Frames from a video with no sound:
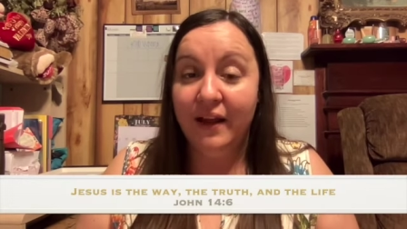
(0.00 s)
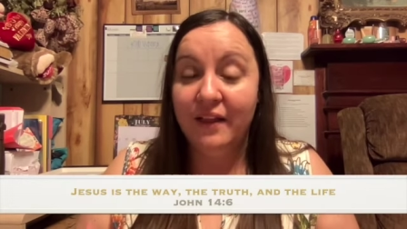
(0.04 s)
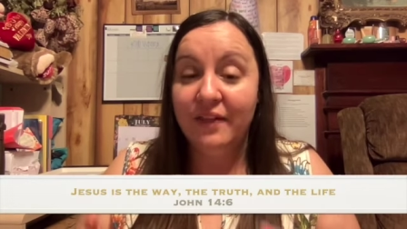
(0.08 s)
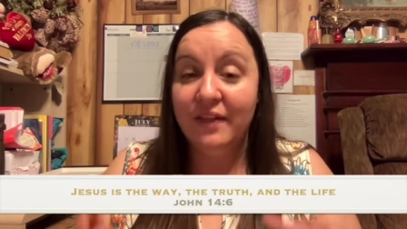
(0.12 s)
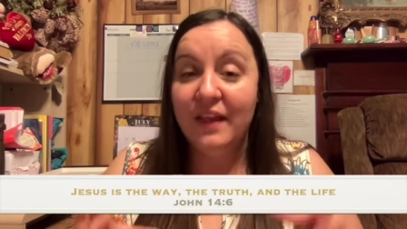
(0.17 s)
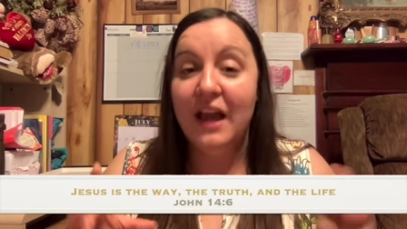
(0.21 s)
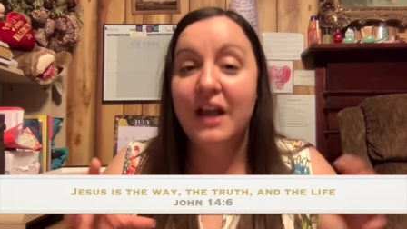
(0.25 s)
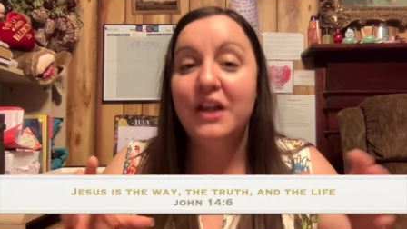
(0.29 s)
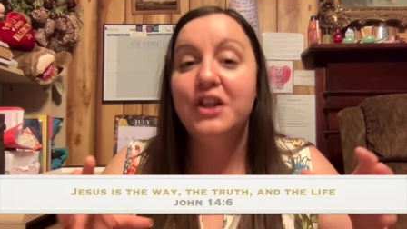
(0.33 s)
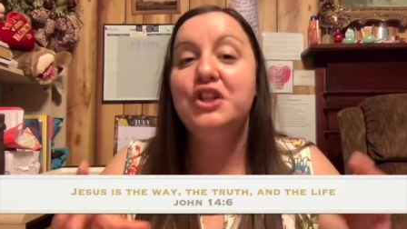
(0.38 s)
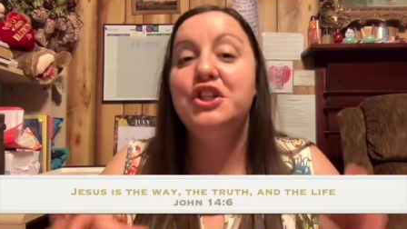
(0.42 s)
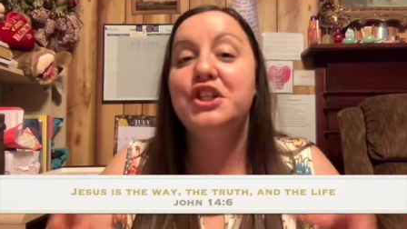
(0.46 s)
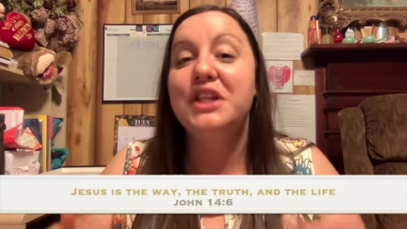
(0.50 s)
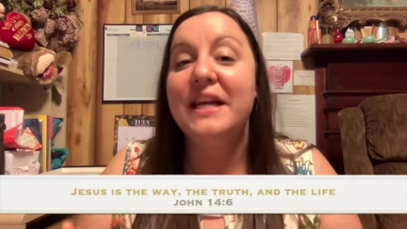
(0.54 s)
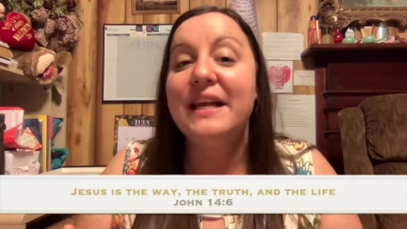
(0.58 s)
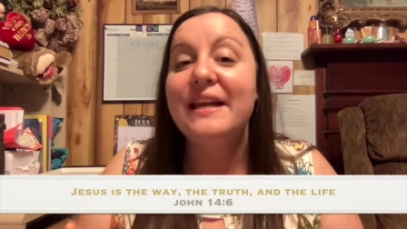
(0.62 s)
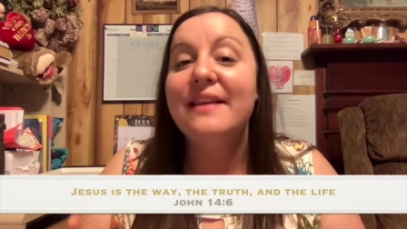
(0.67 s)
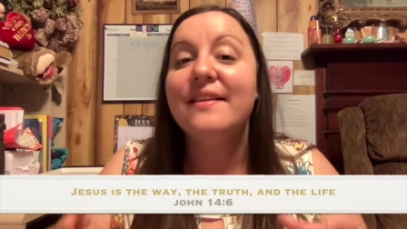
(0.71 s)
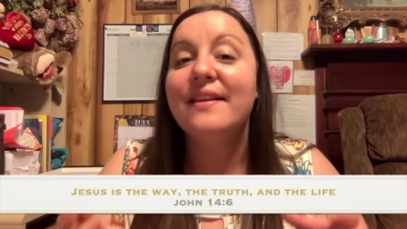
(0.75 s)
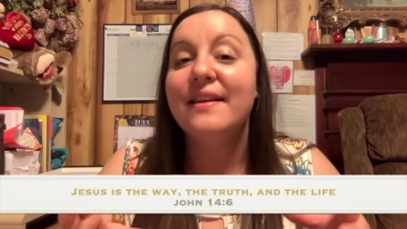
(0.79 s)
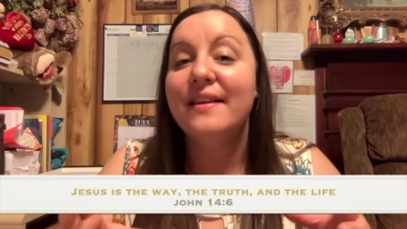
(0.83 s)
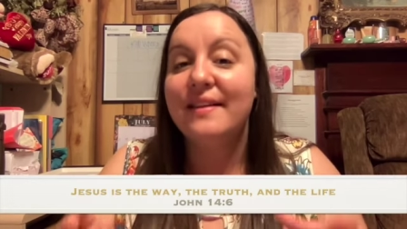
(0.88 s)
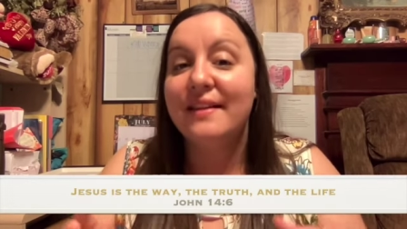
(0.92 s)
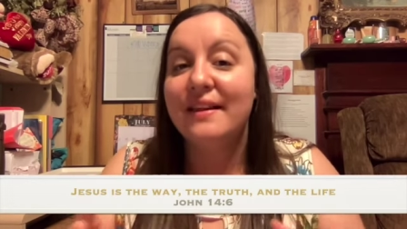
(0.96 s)
that
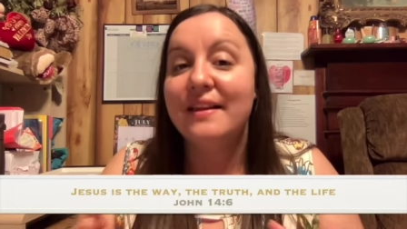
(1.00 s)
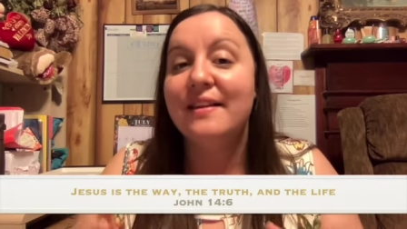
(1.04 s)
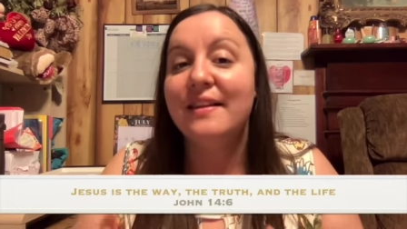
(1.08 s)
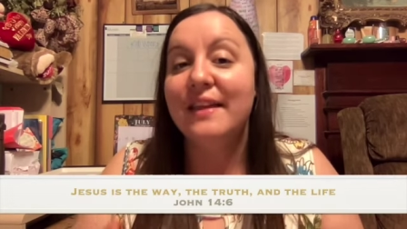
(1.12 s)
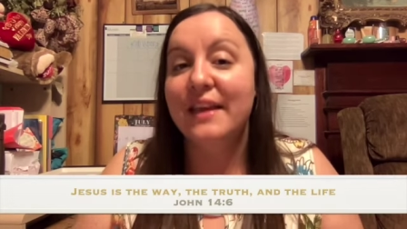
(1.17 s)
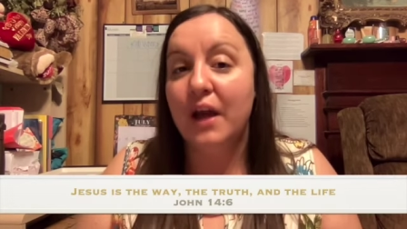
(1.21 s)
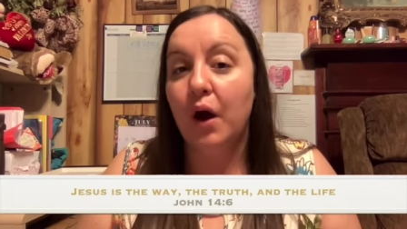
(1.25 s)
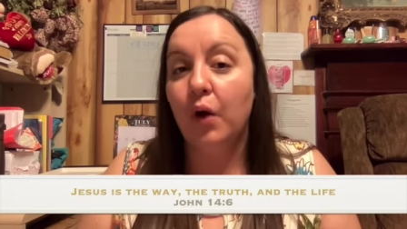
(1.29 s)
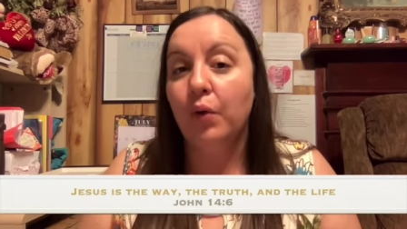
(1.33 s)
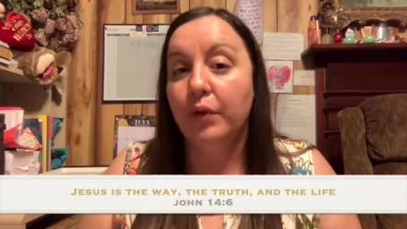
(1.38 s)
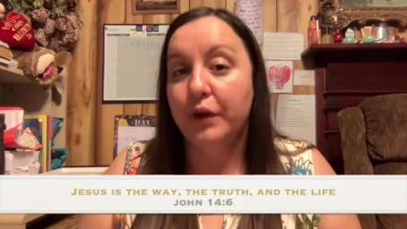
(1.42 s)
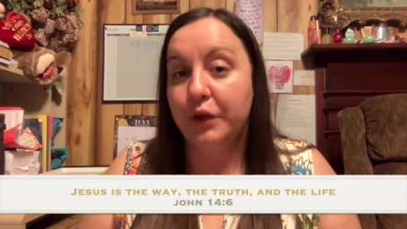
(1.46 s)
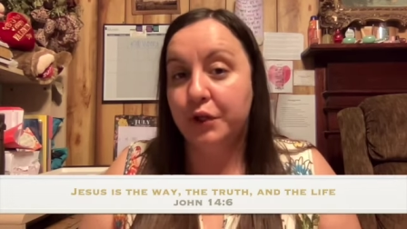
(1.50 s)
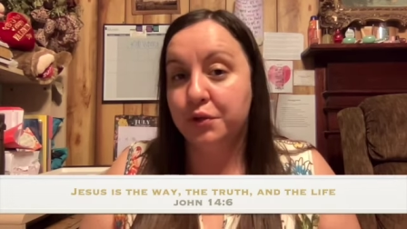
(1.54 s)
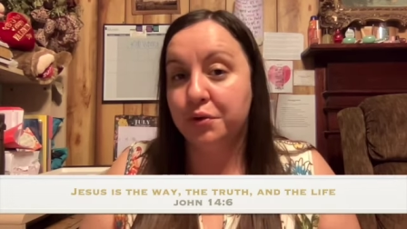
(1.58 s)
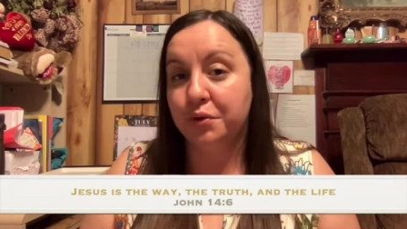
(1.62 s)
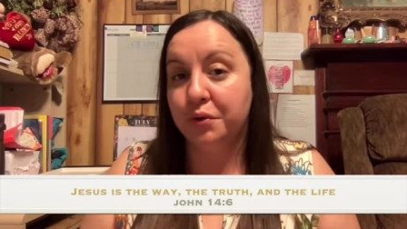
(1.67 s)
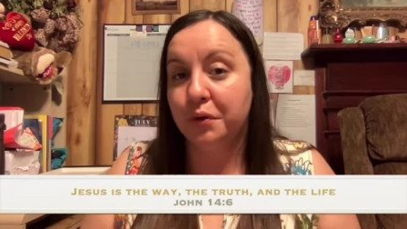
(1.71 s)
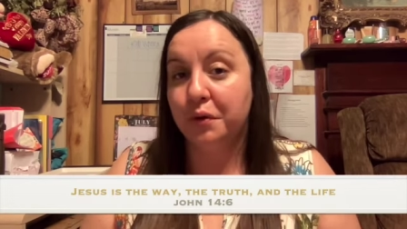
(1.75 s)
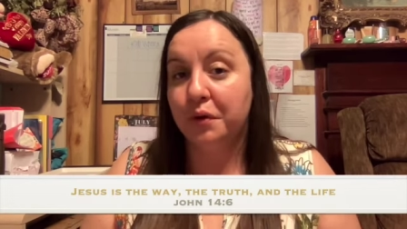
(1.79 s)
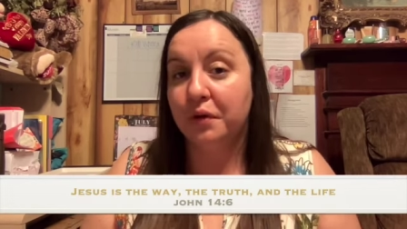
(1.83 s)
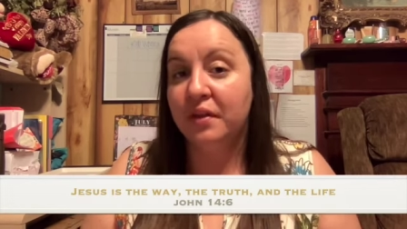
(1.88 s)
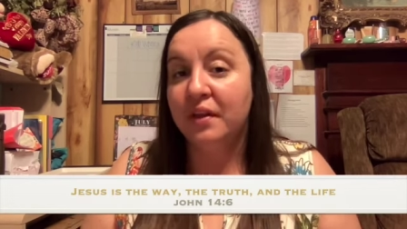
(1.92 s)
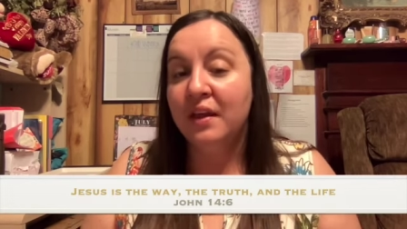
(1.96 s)
Jesus is the only
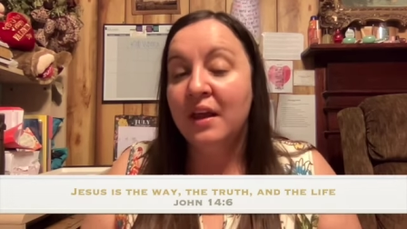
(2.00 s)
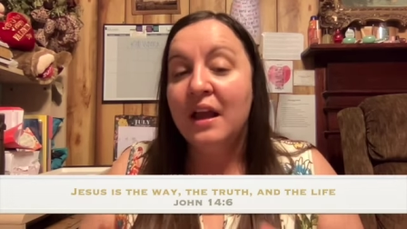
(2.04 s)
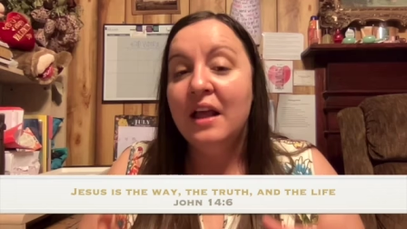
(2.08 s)
truth,